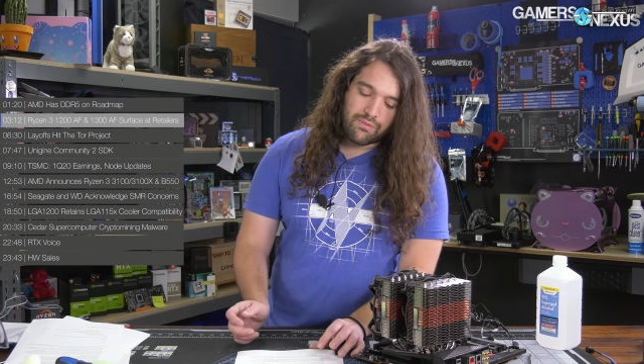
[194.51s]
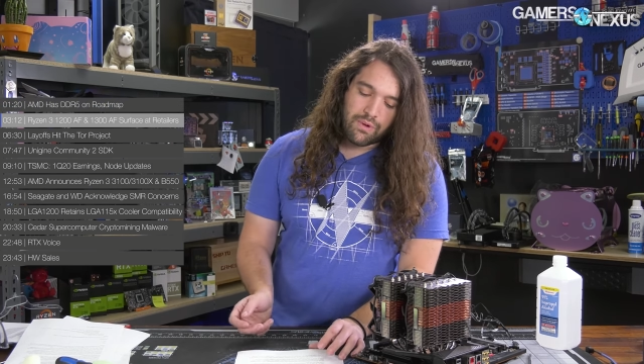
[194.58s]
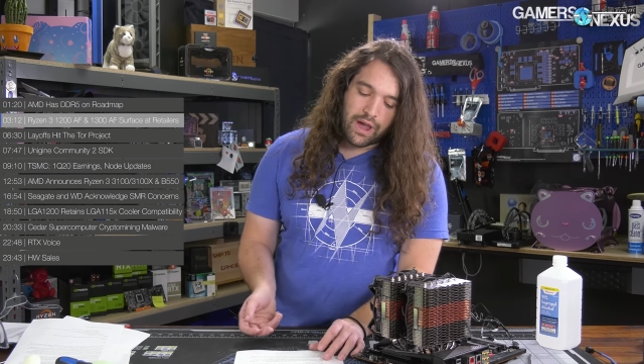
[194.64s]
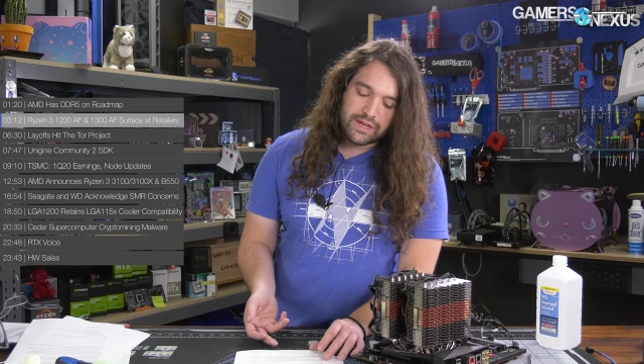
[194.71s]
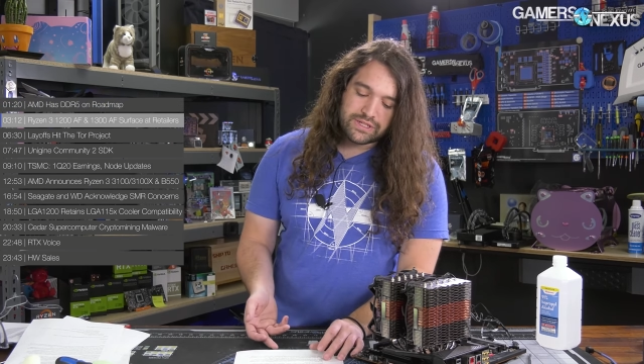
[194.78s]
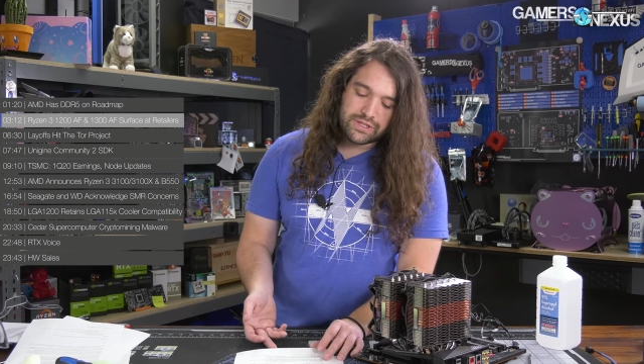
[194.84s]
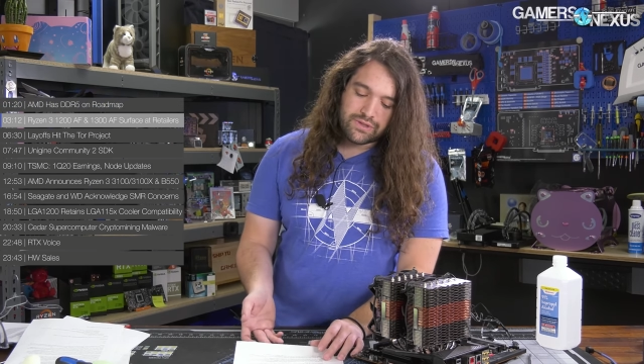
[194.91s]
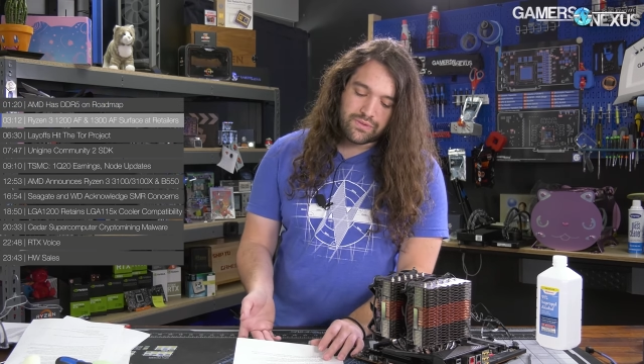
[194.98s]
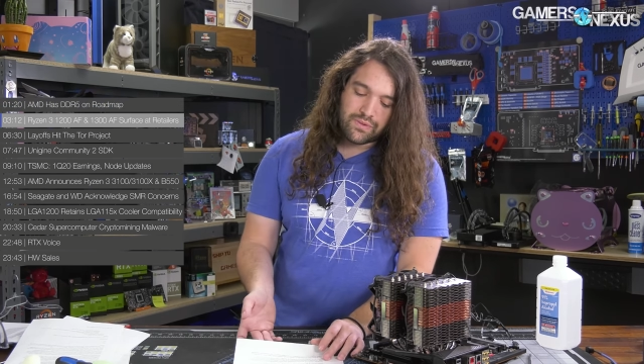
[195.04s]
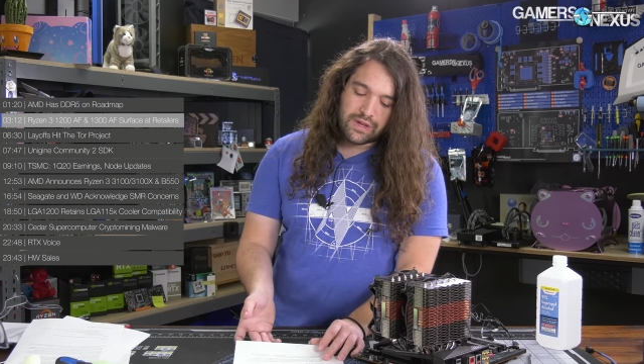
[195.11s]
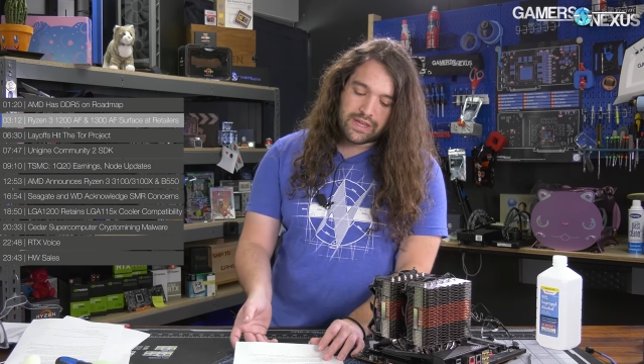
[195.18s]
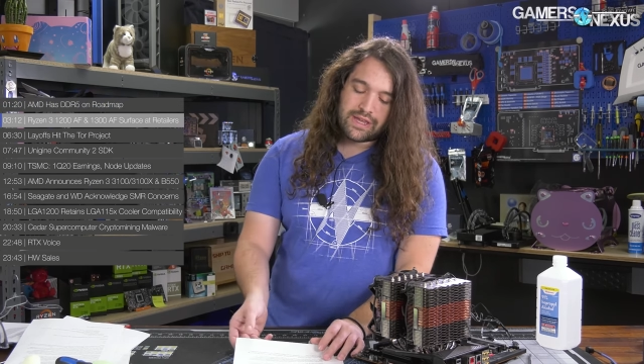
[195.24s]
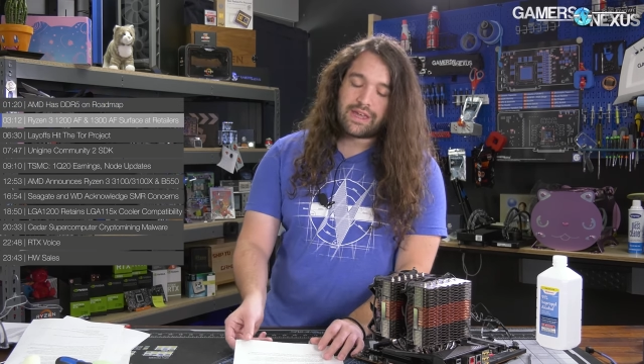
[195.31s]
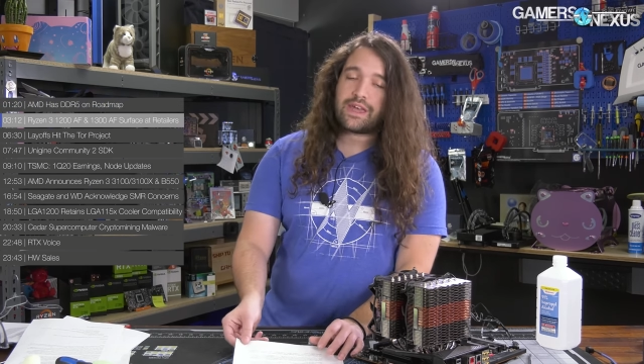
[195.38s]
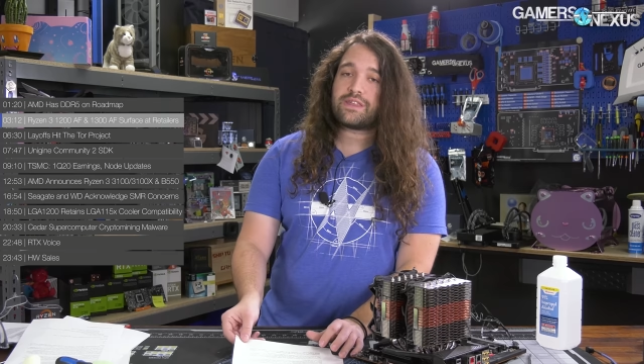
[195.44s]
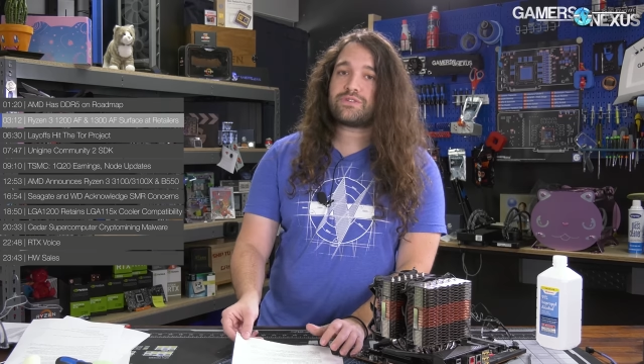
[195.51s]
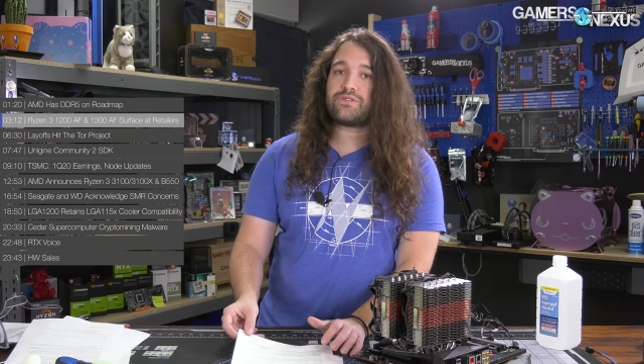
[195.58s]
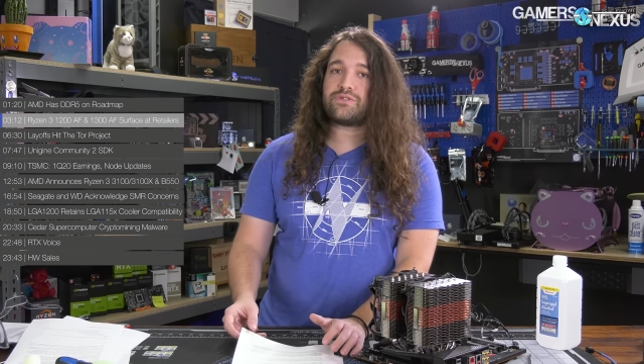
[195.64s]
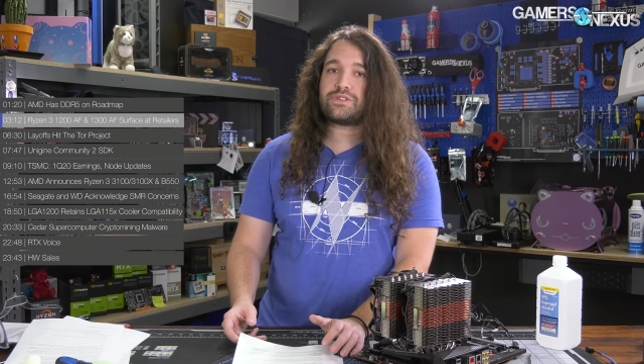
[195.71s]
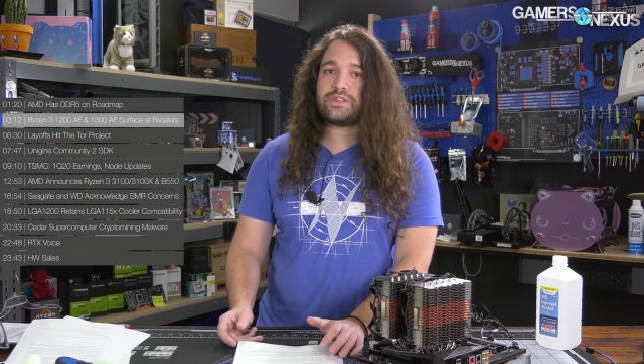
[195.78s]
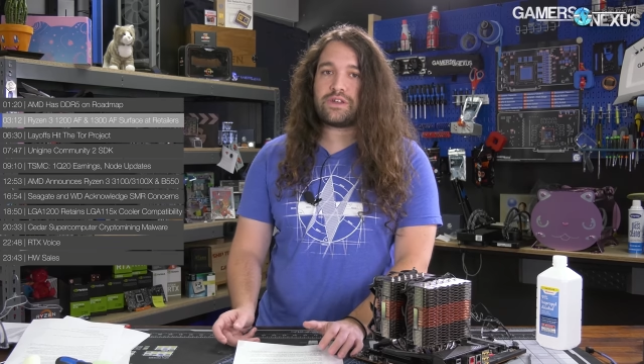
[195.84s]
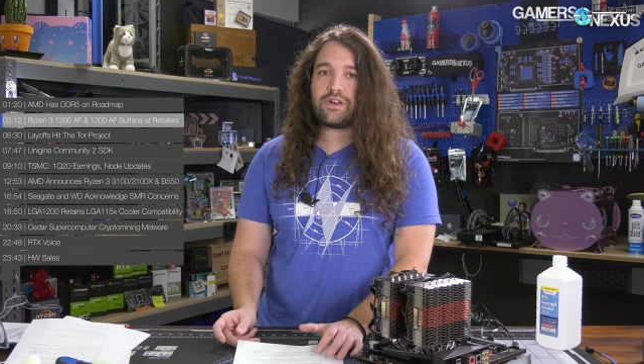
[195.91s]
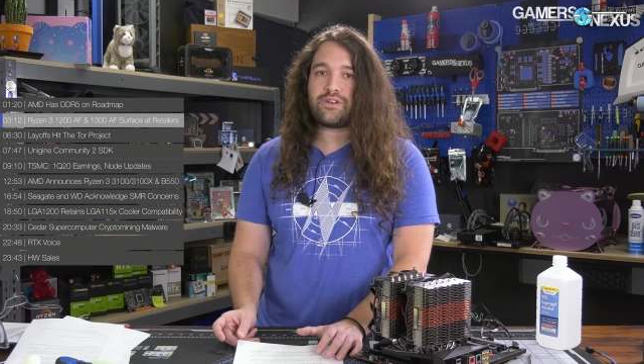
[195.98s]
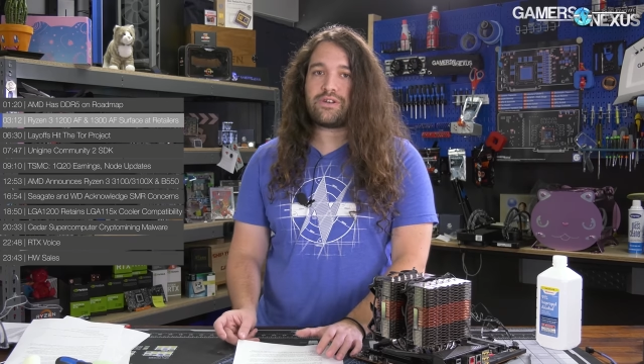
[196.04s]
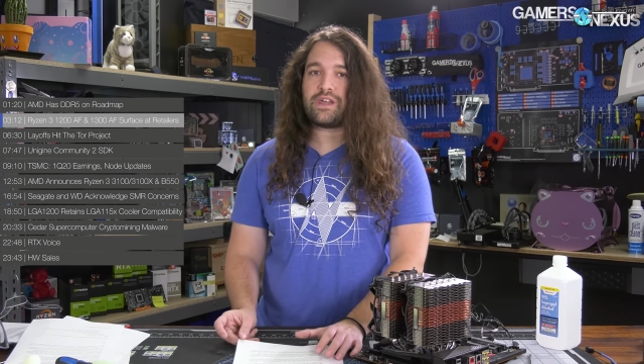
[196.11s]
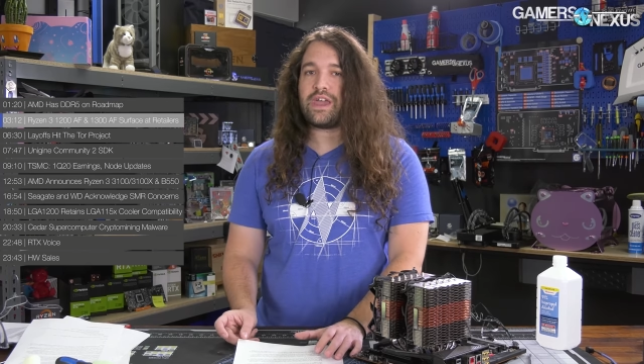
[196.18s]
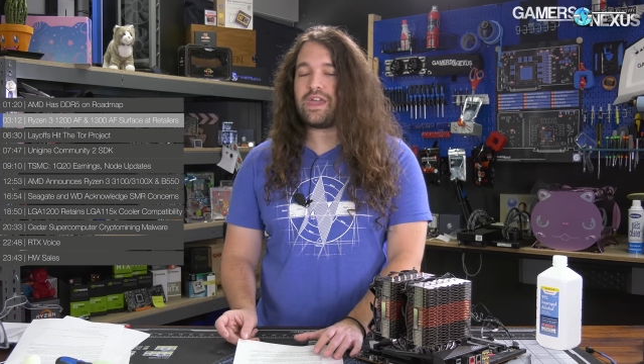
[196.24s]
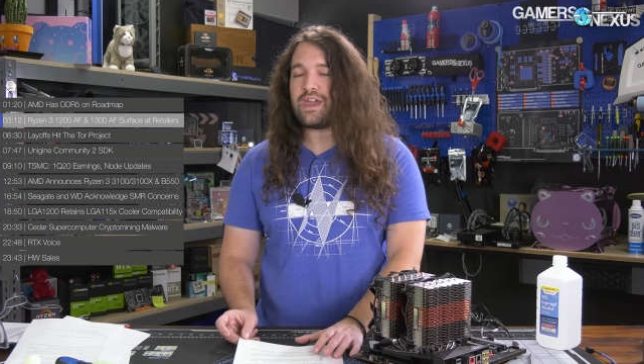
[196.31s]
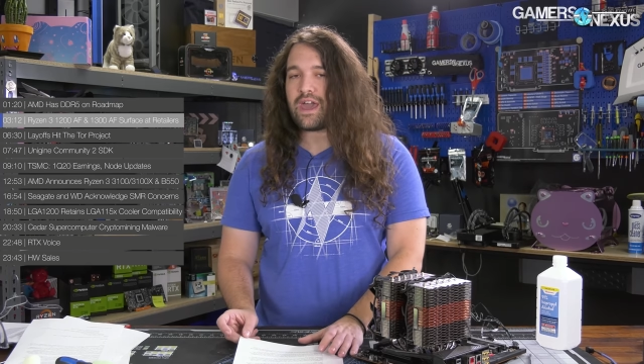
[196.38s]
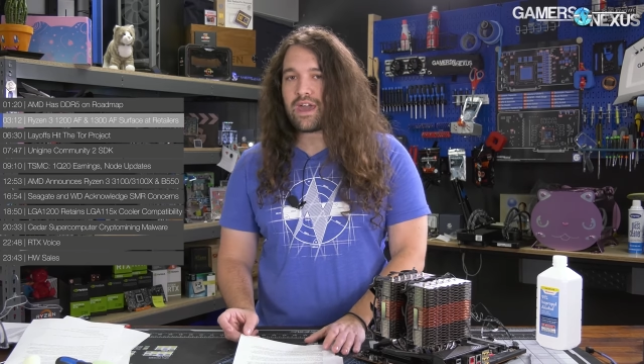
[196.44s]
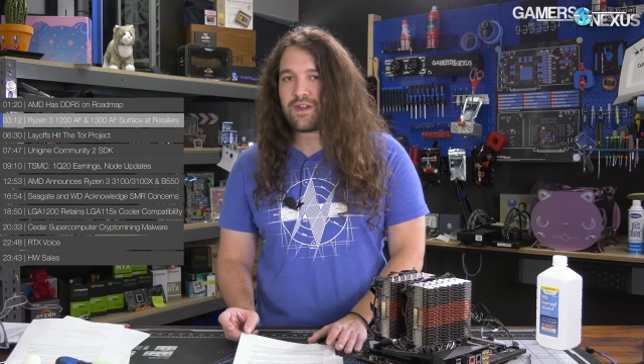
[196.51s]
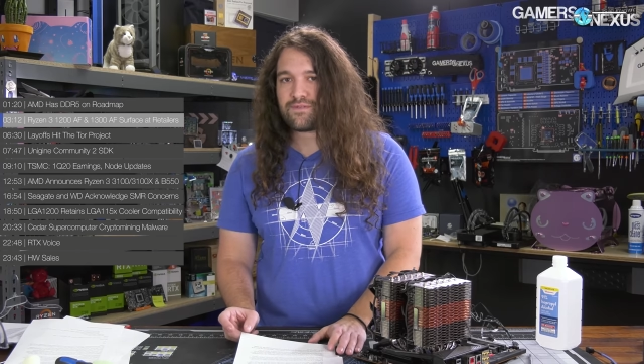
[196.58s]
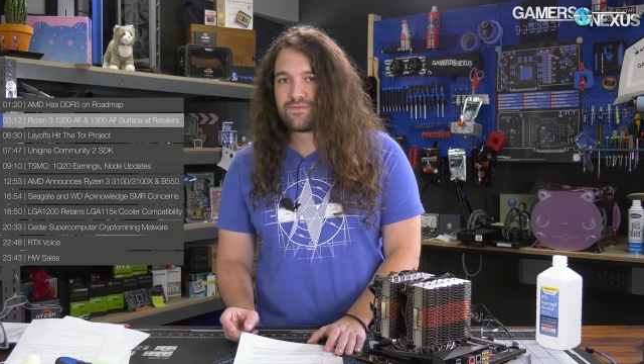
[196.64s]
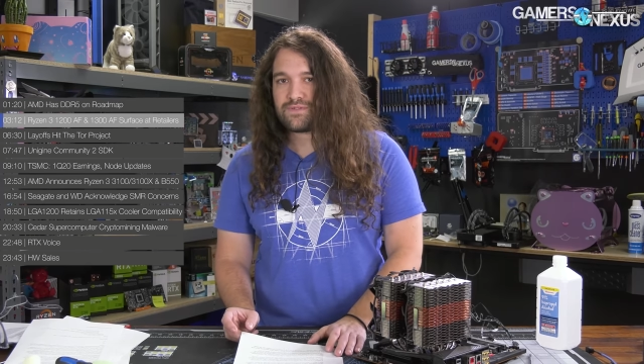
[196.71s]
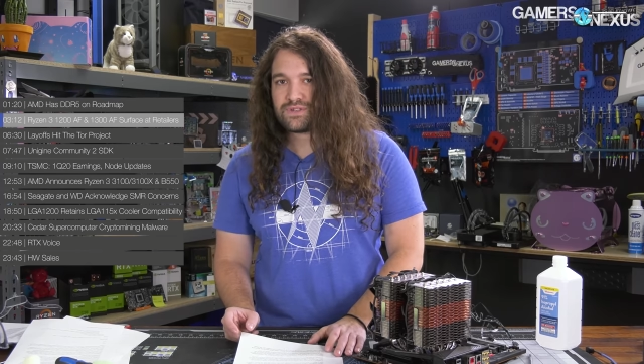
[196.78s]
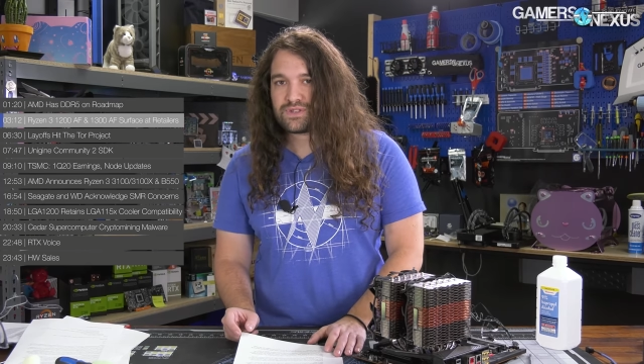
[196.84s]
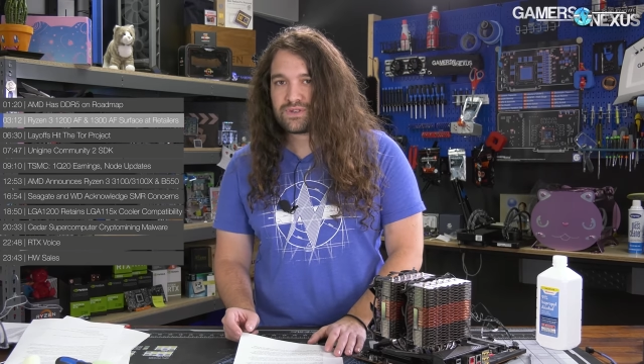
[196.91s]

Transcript: Ryzen 3 and 1300AF